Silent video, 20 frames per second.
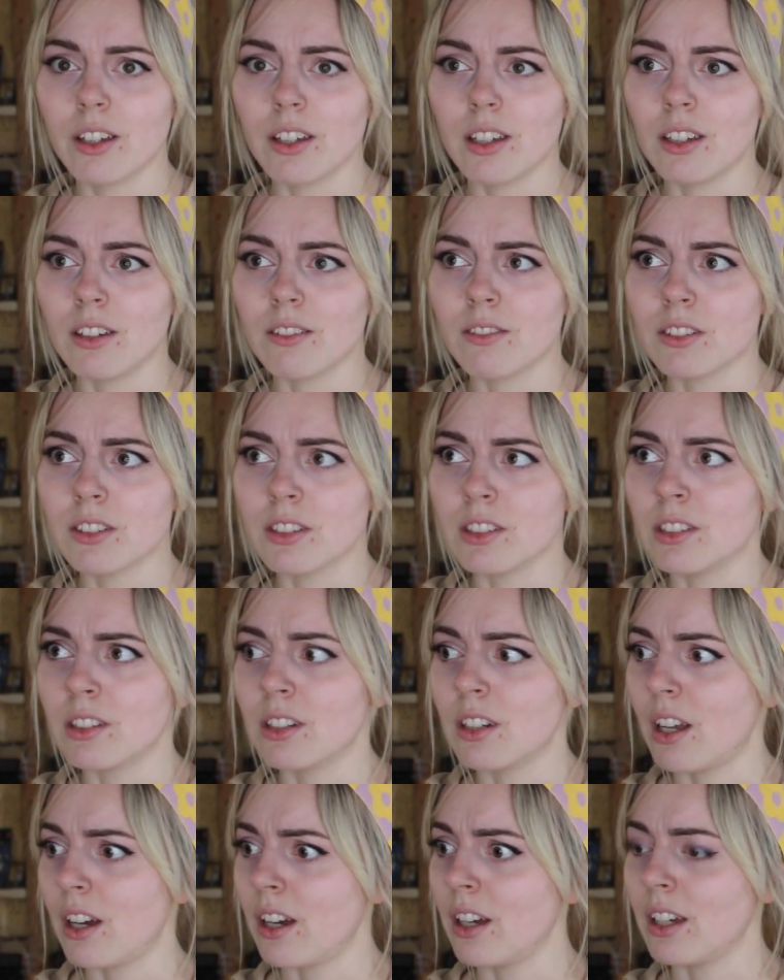
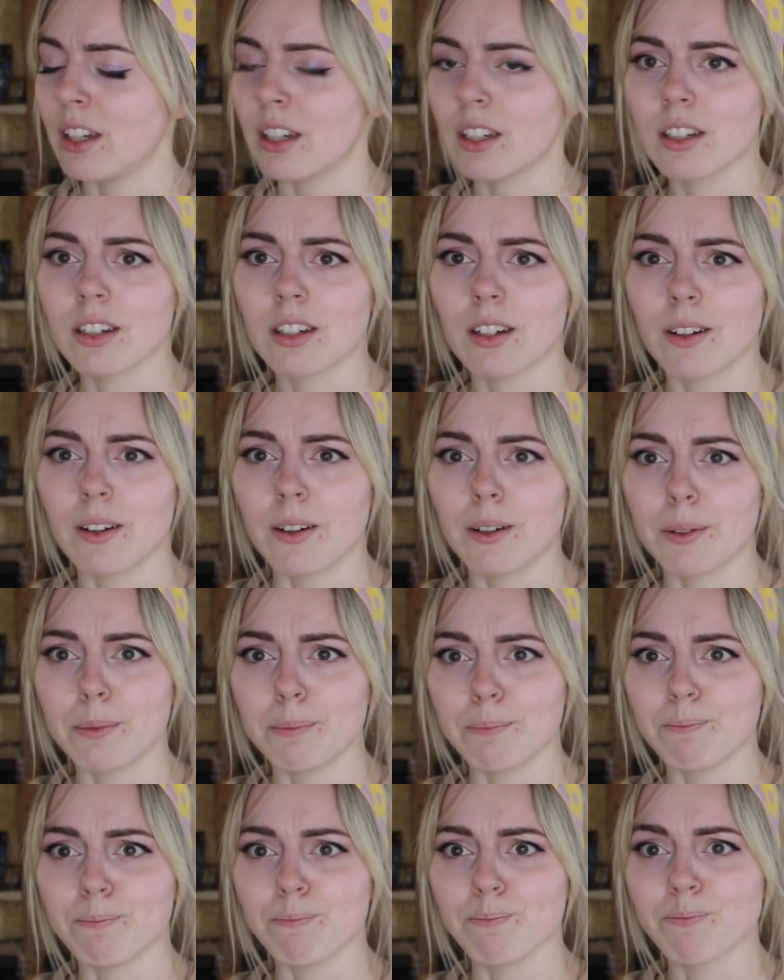even
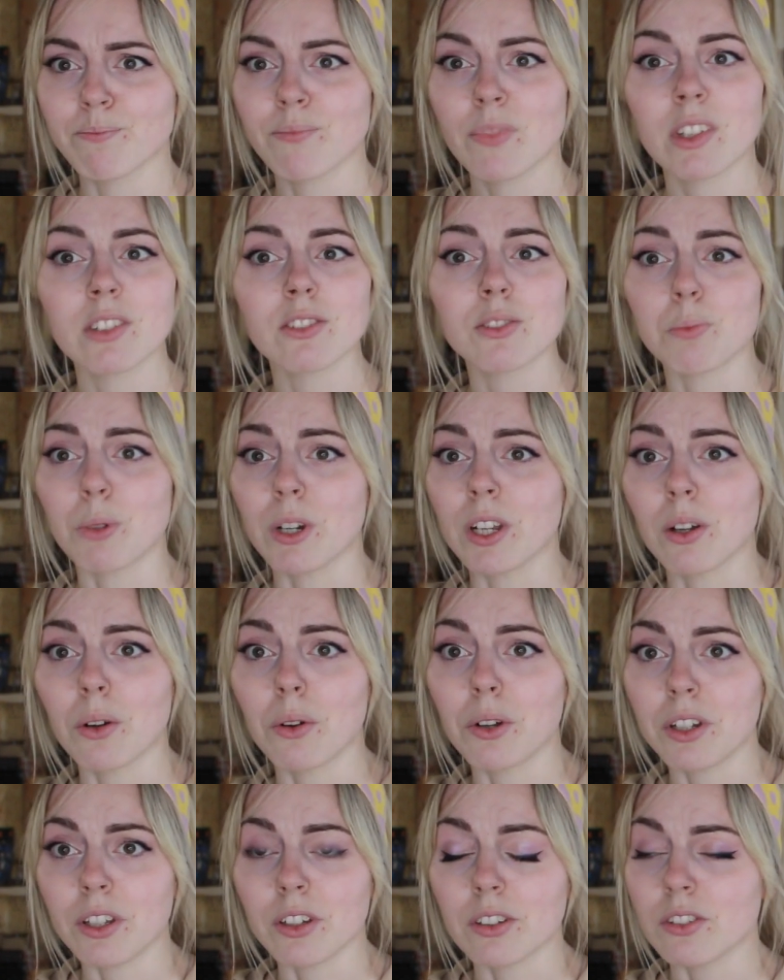spring
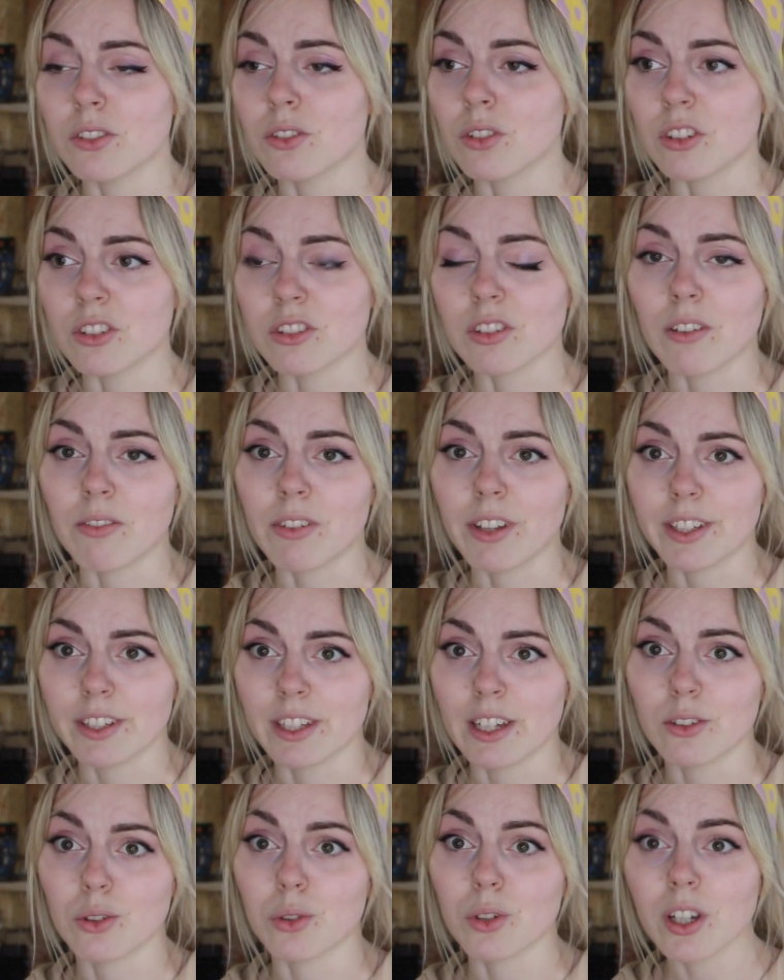onions or stuff like
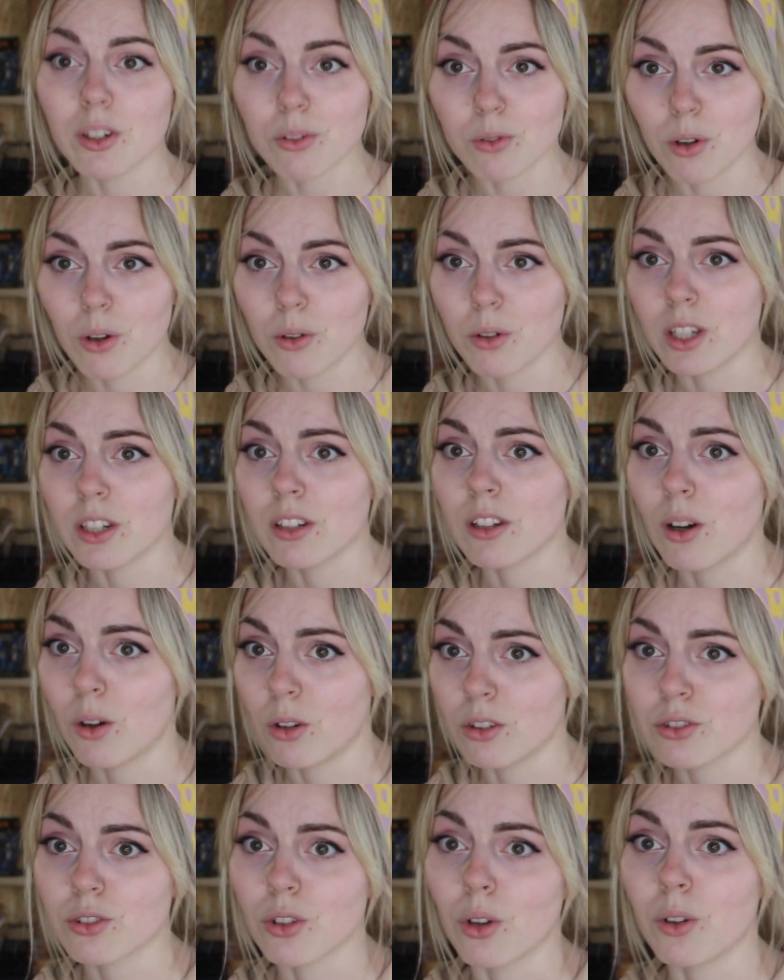that. You can grow it
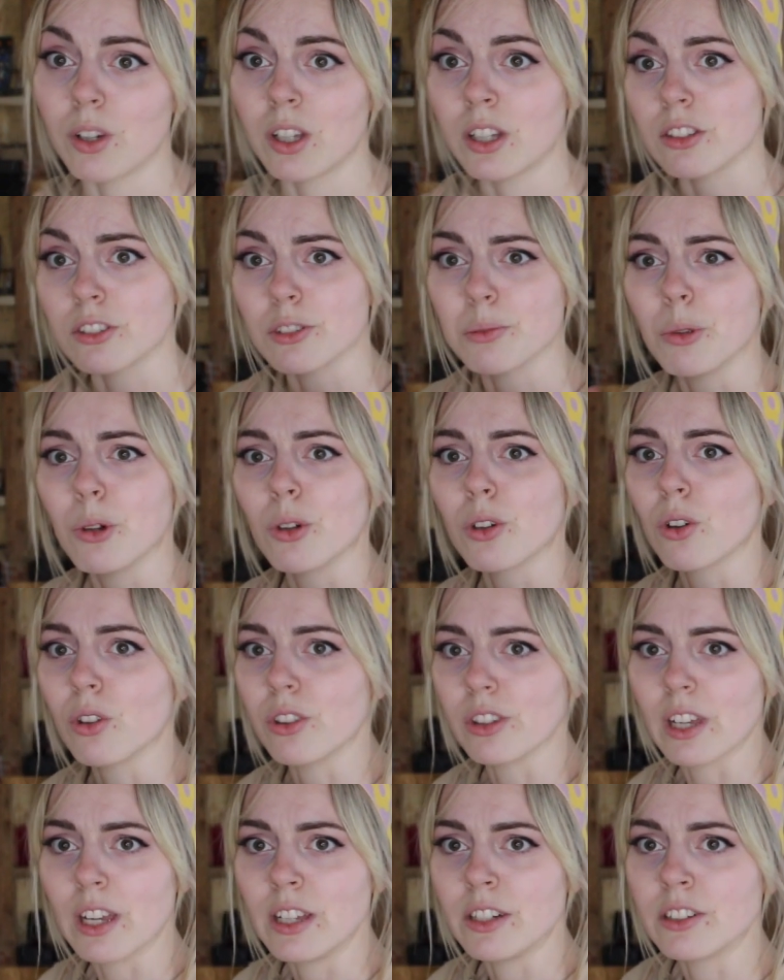also in small
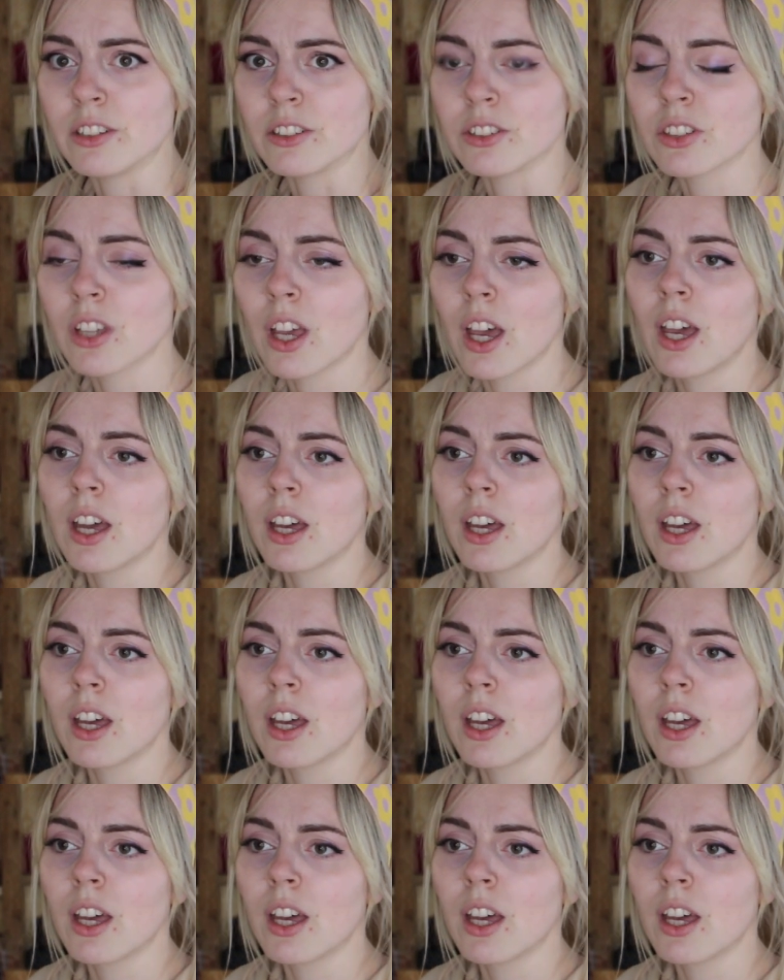containers.